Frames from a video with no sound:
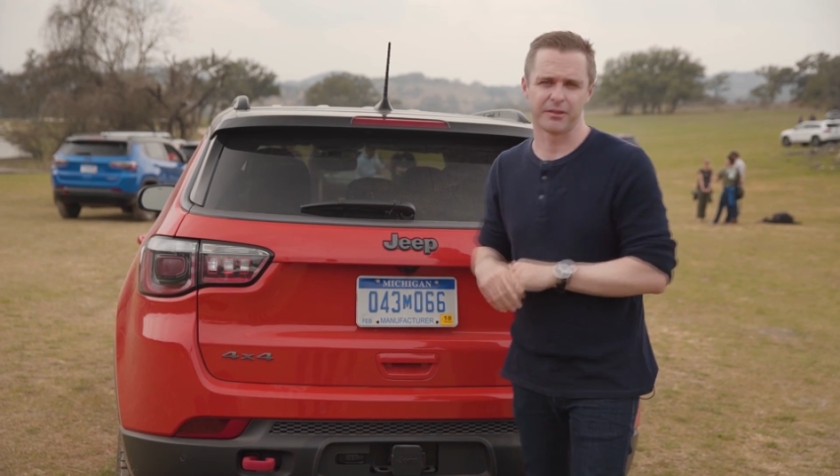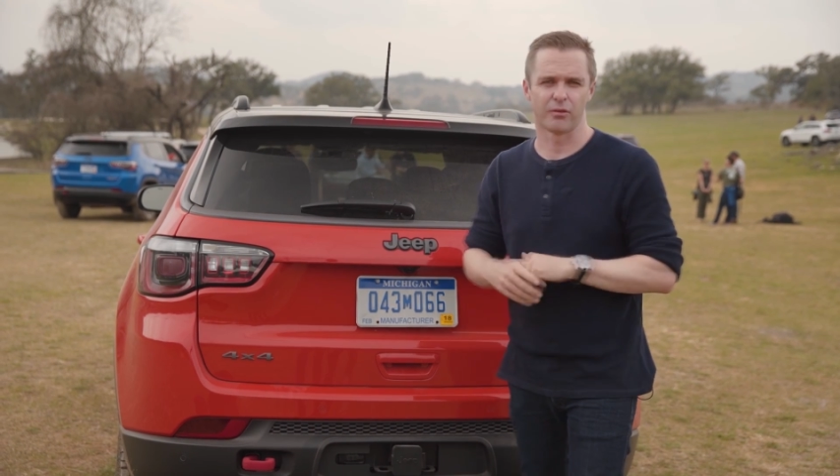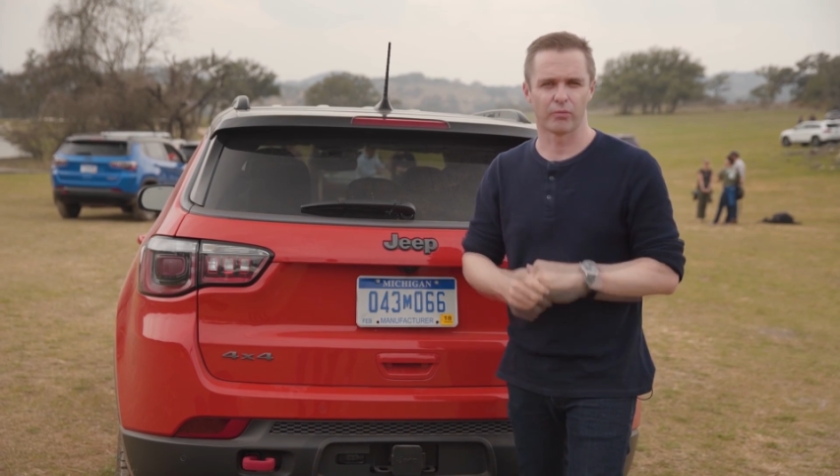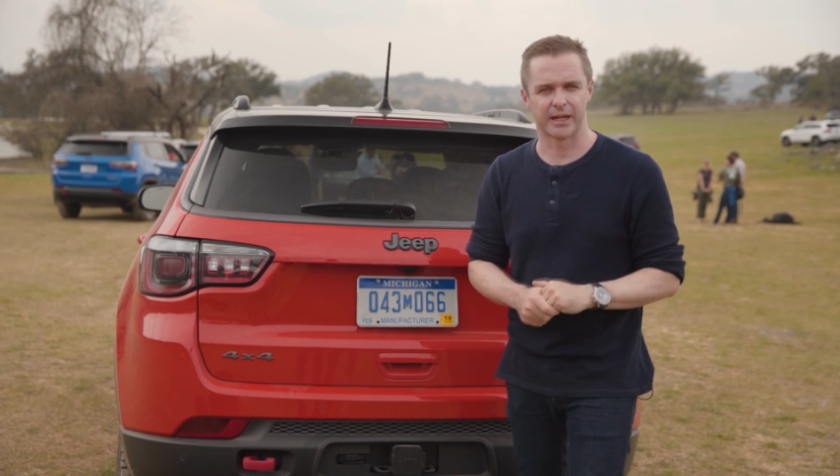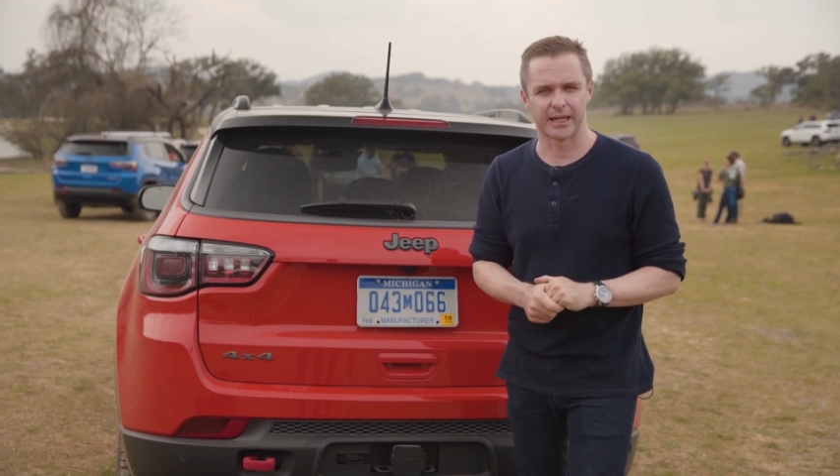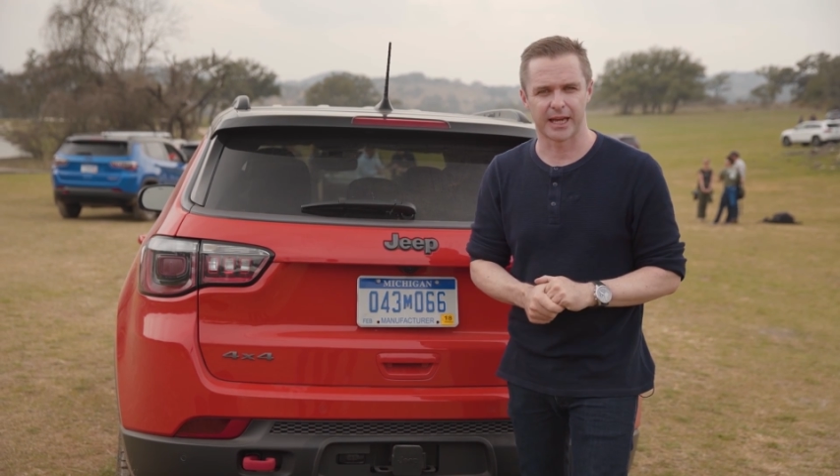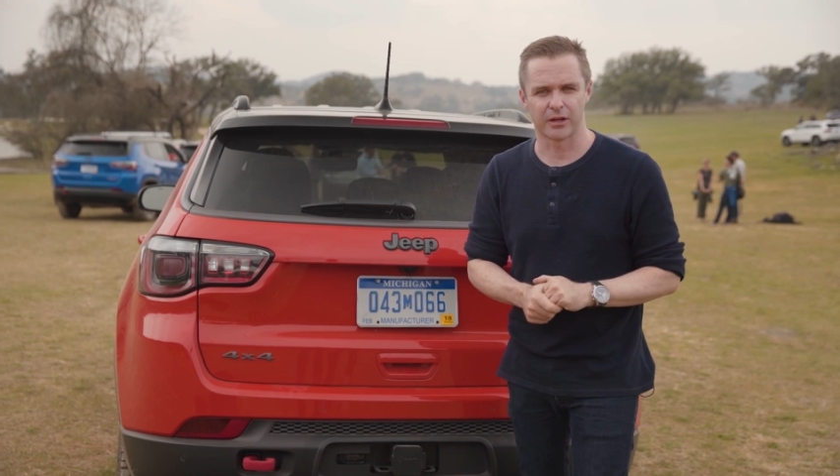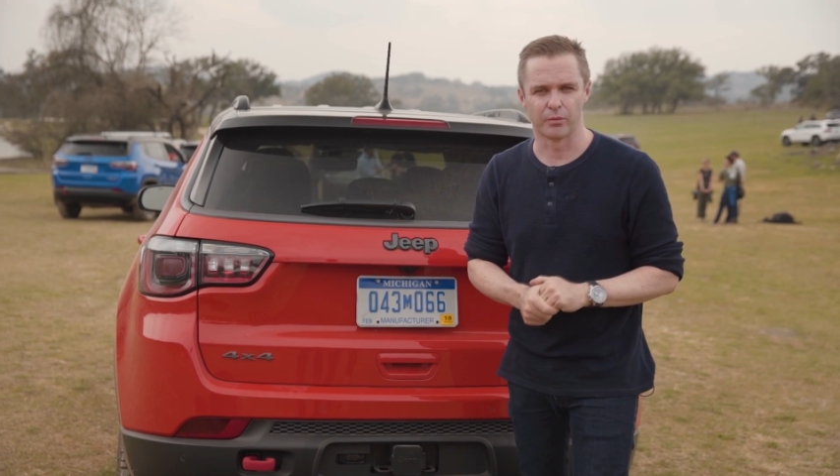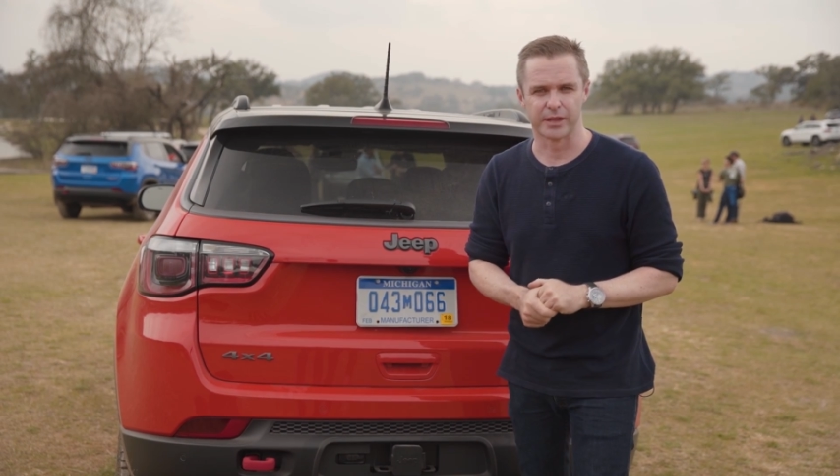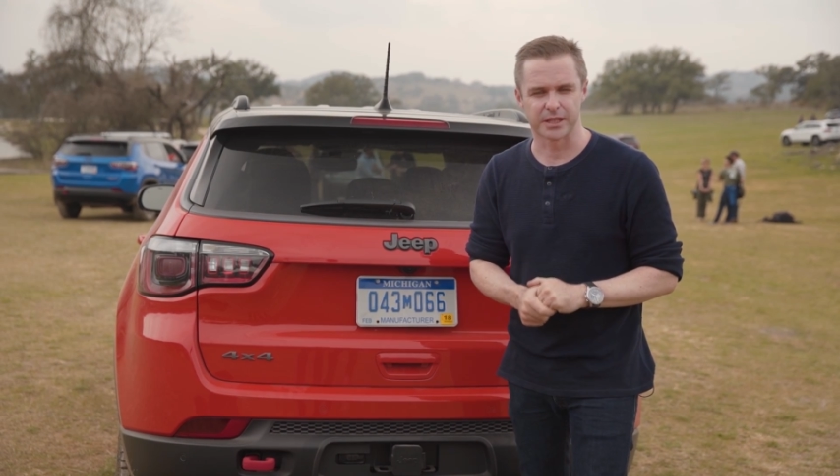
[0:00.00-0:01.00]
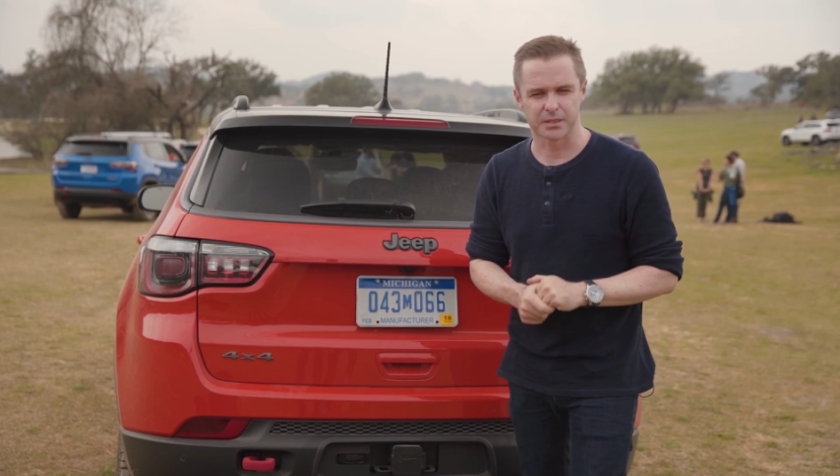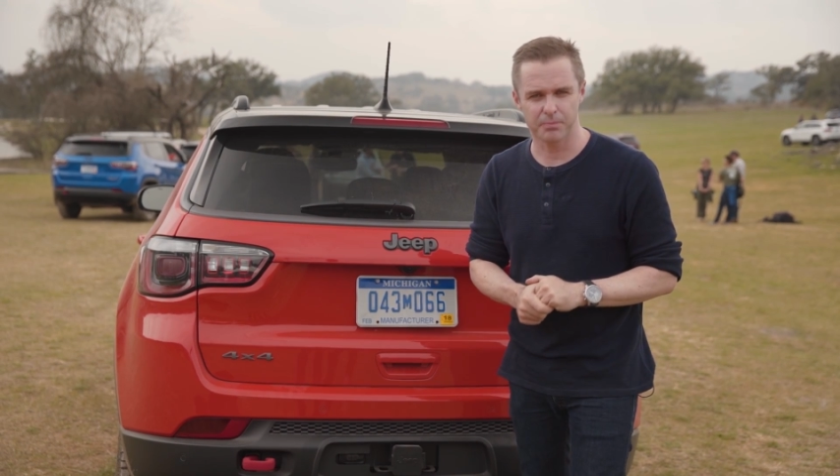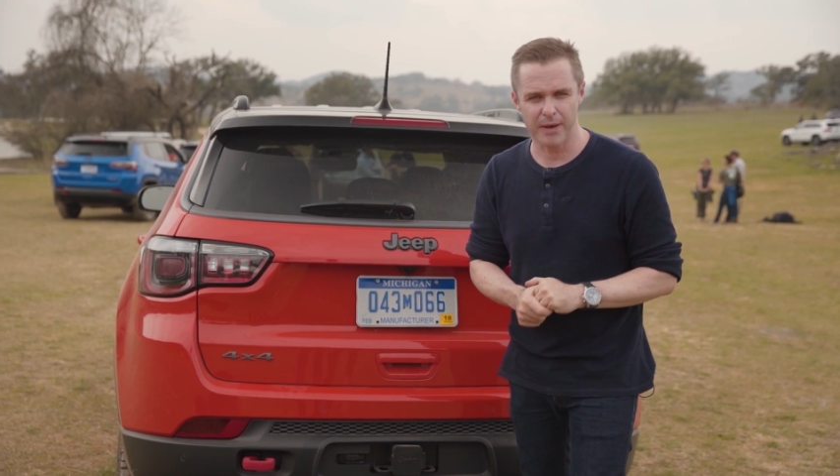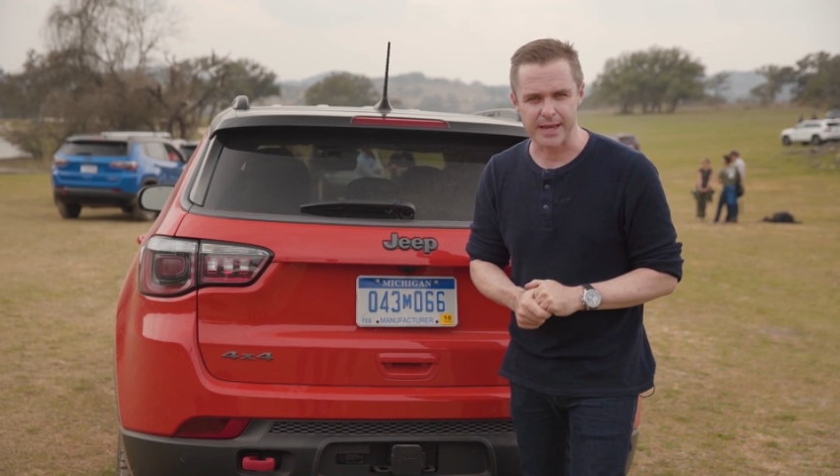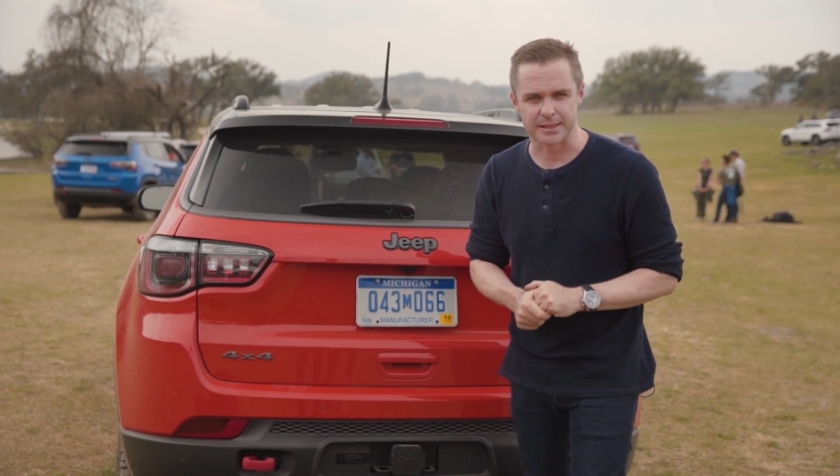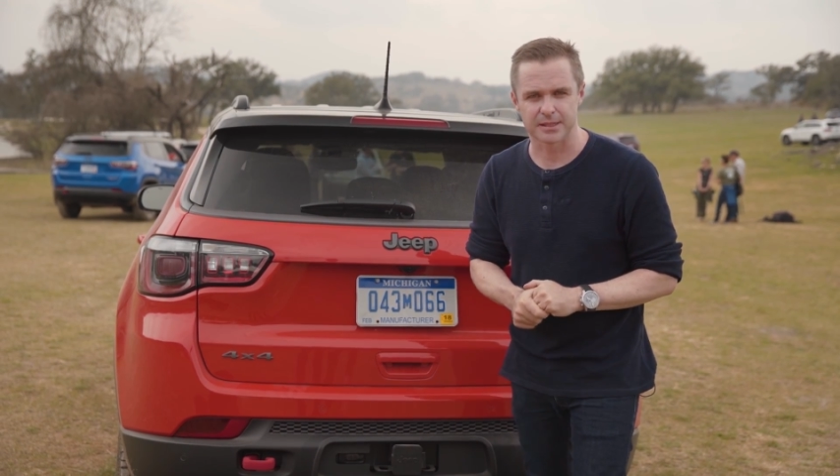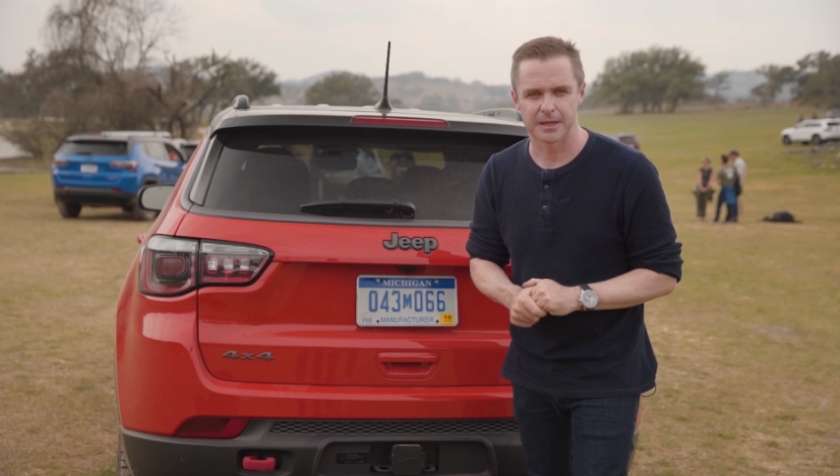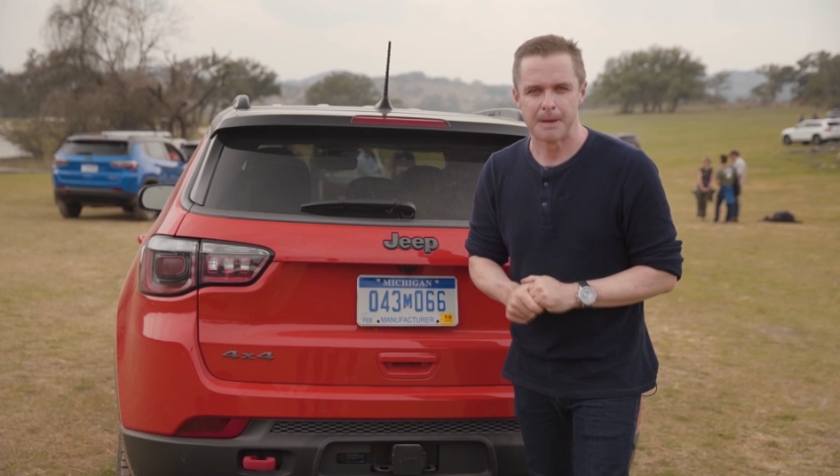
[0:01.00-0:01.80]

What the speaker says: than the Renegade on which it's based.